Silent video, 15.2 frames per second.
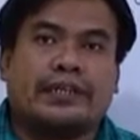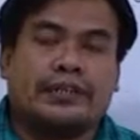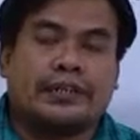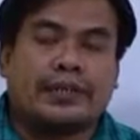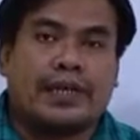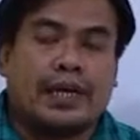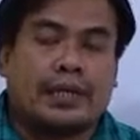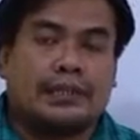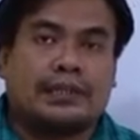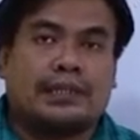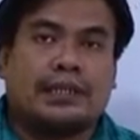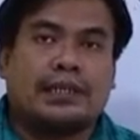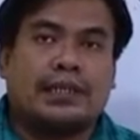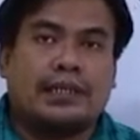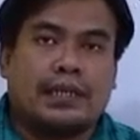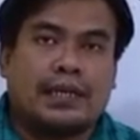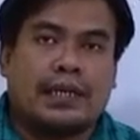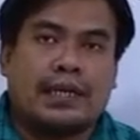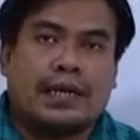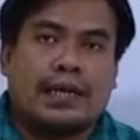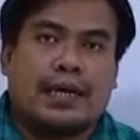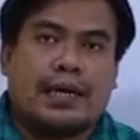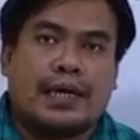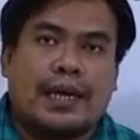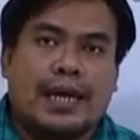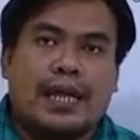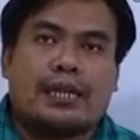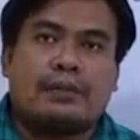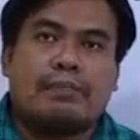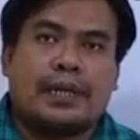your class,
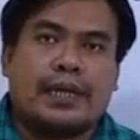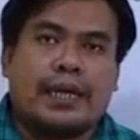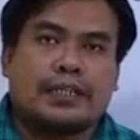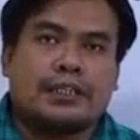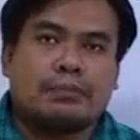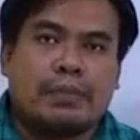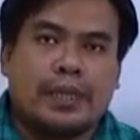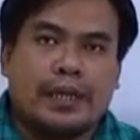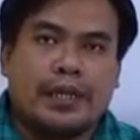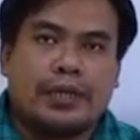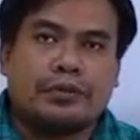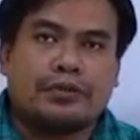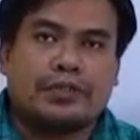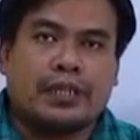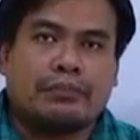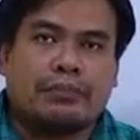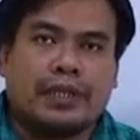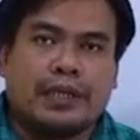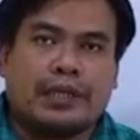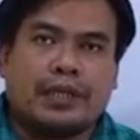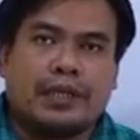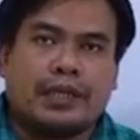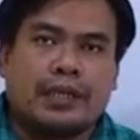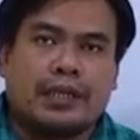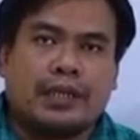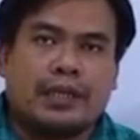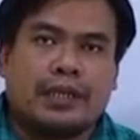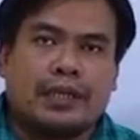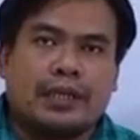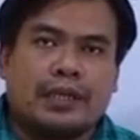I'll be explaining you something,
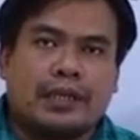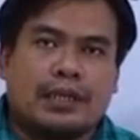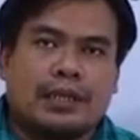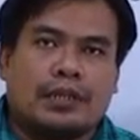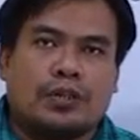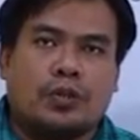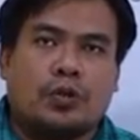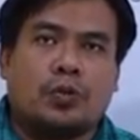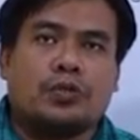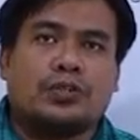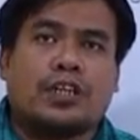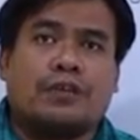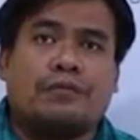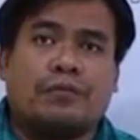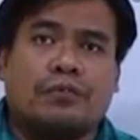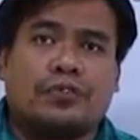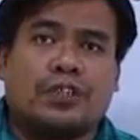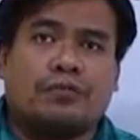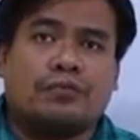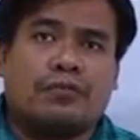those confusing